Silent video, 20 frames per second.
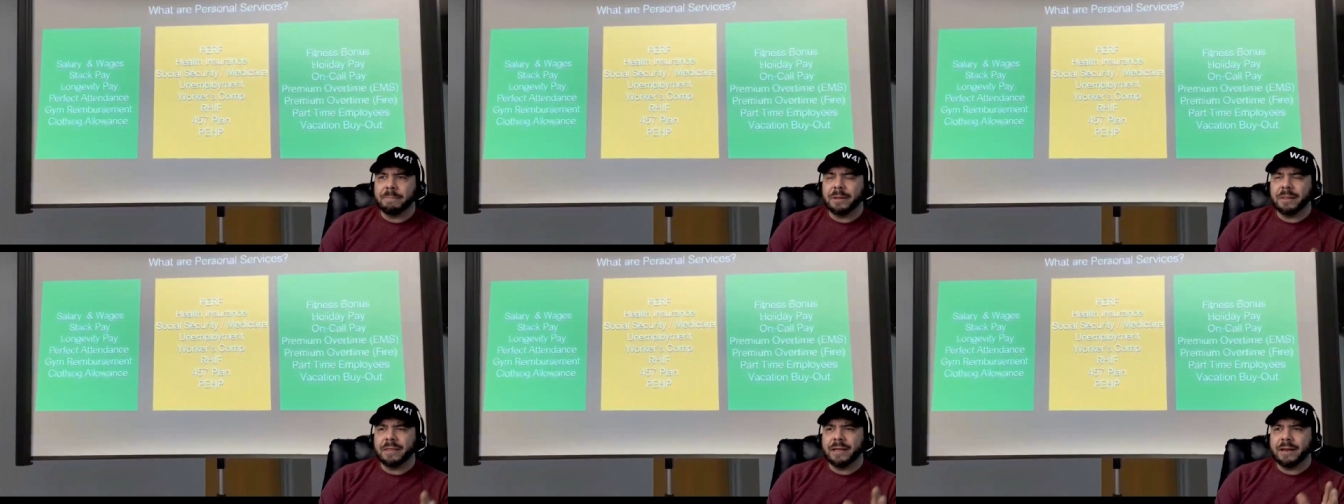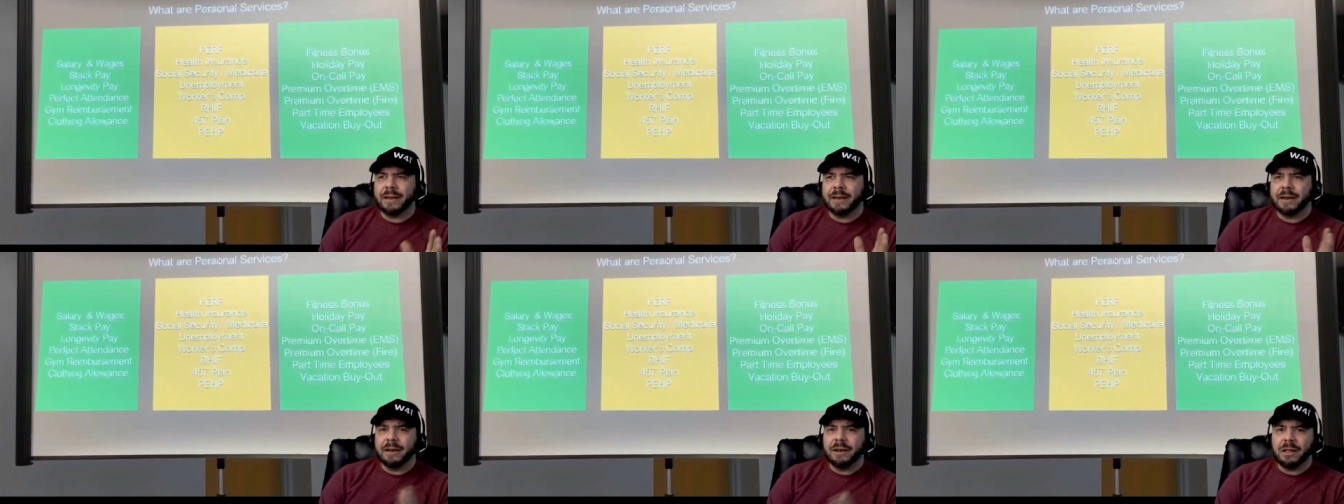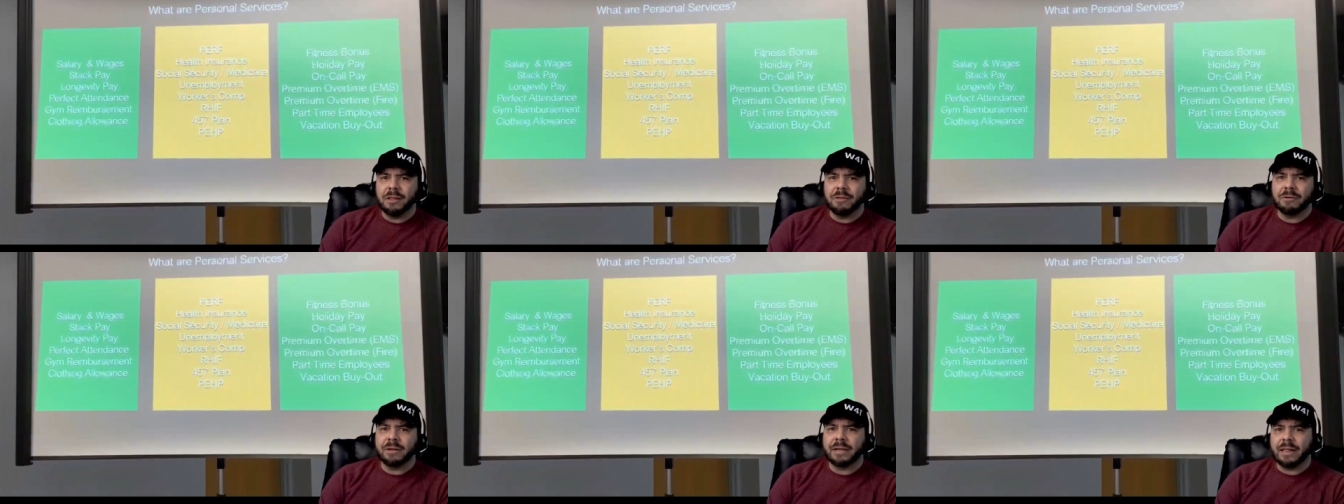but then in
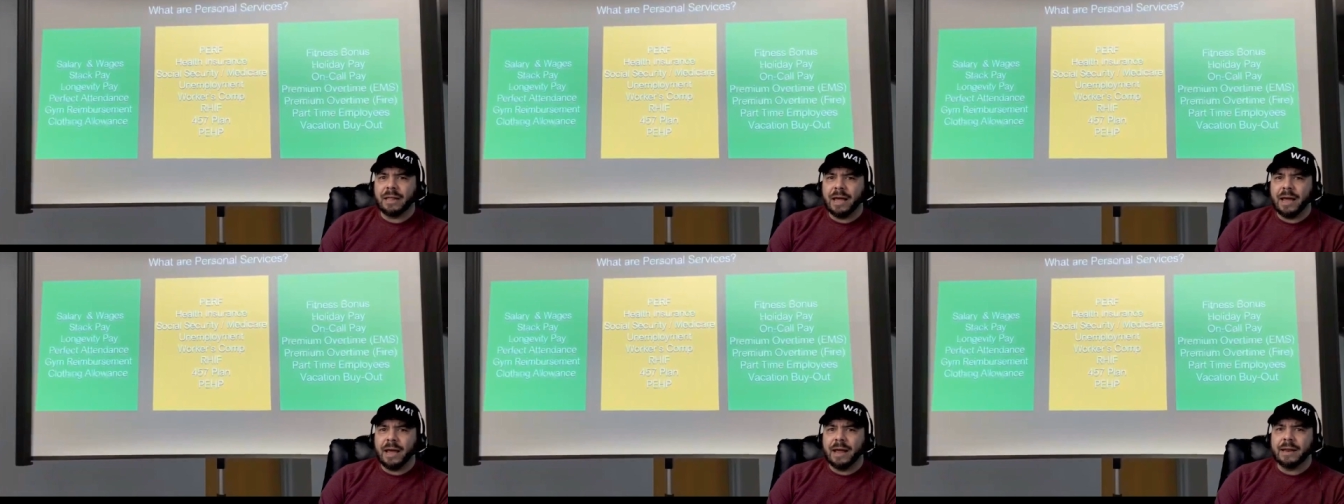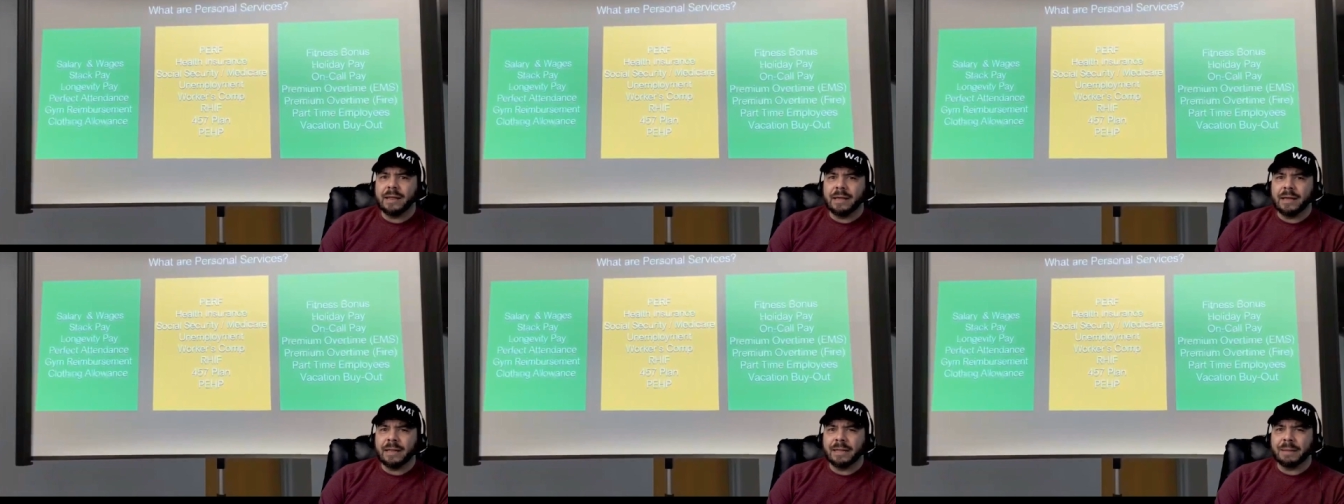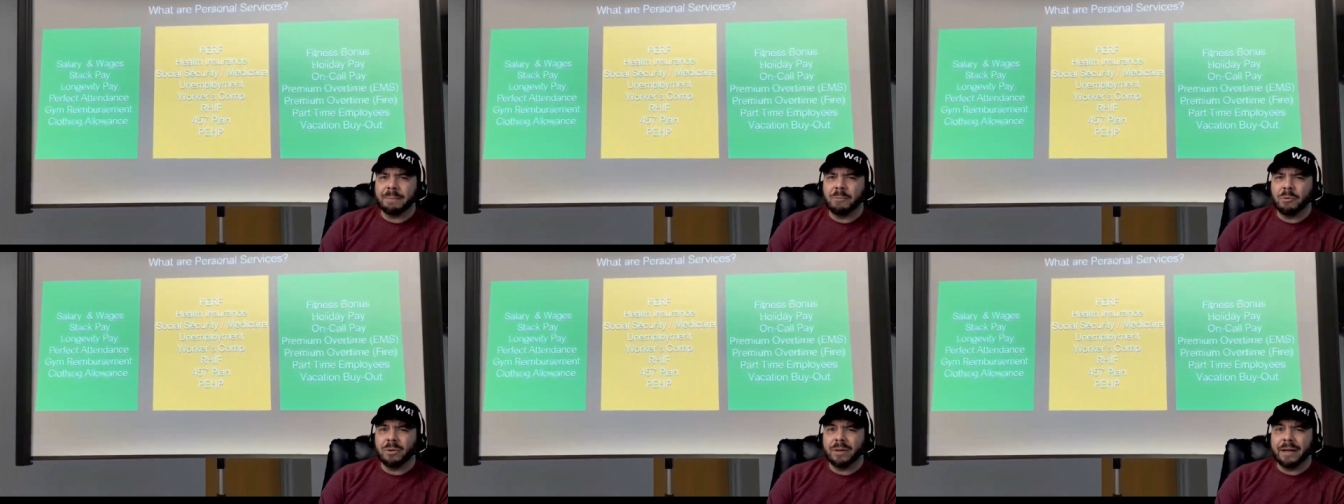another slide,
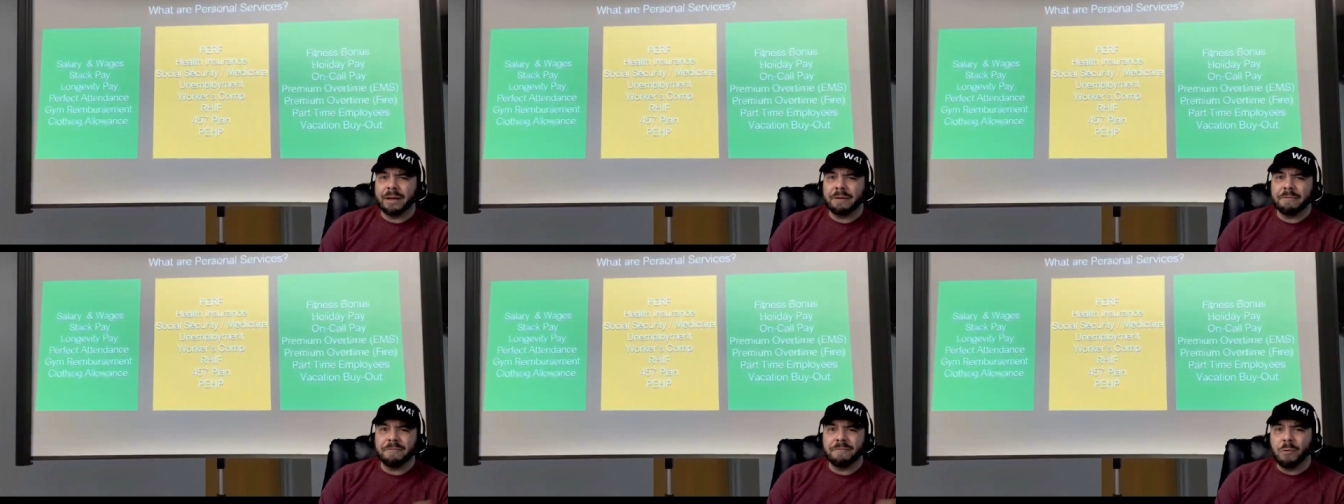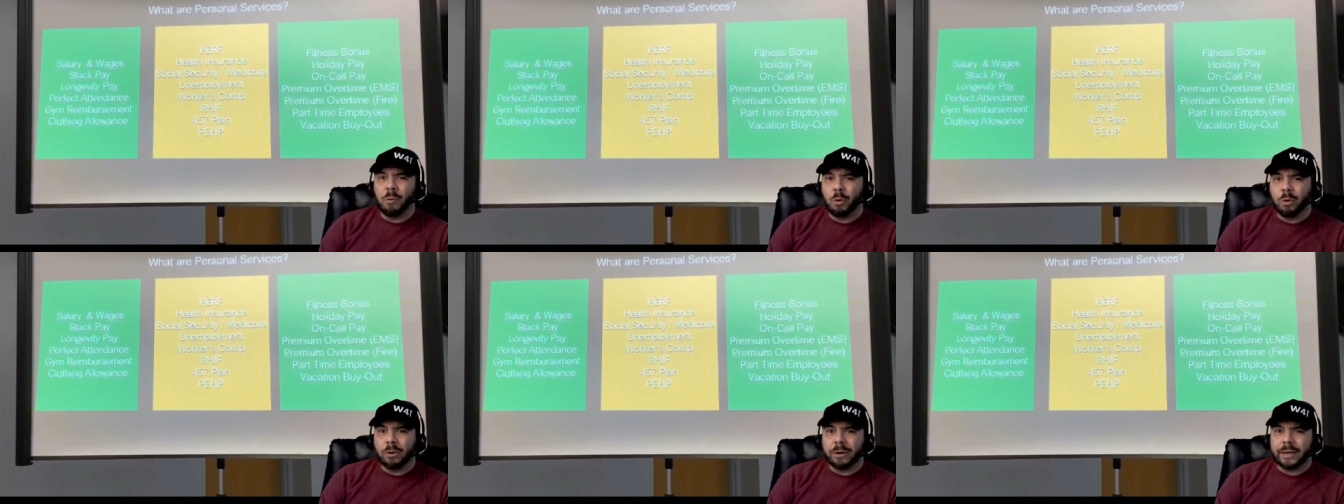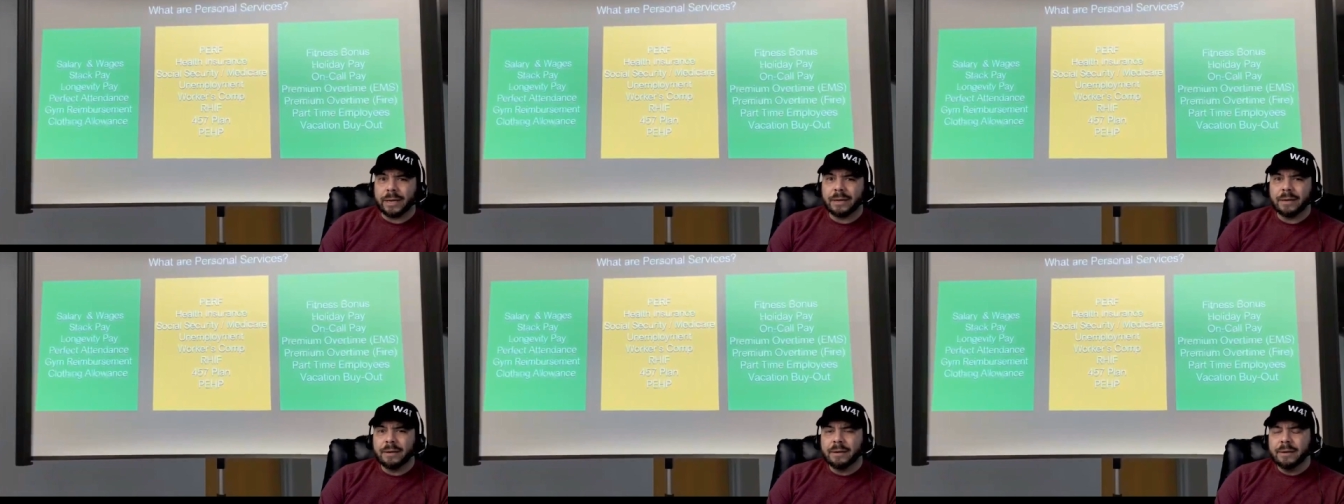it's more like
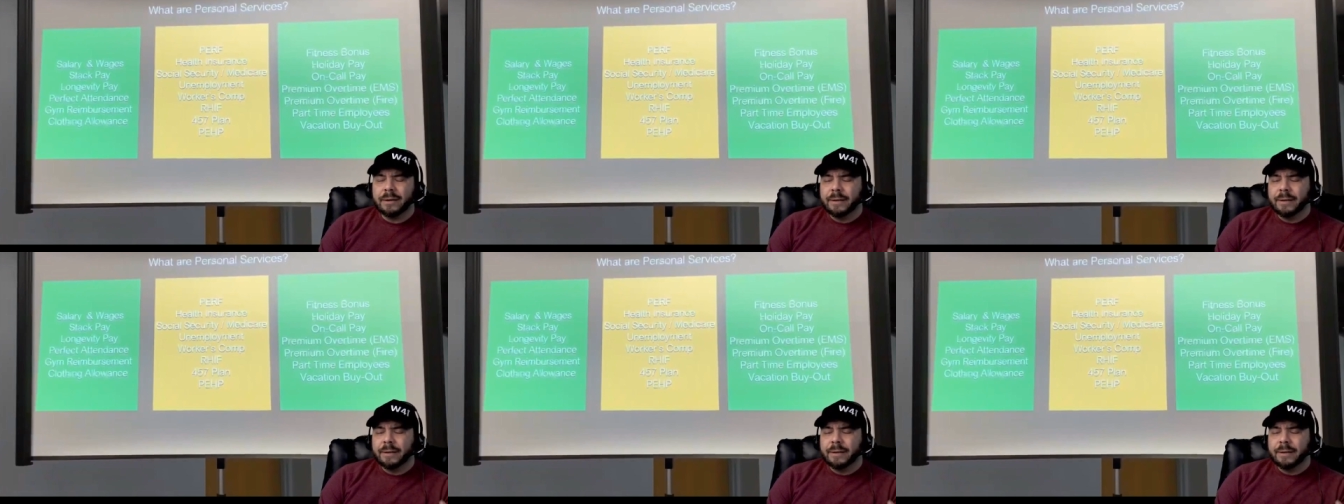40.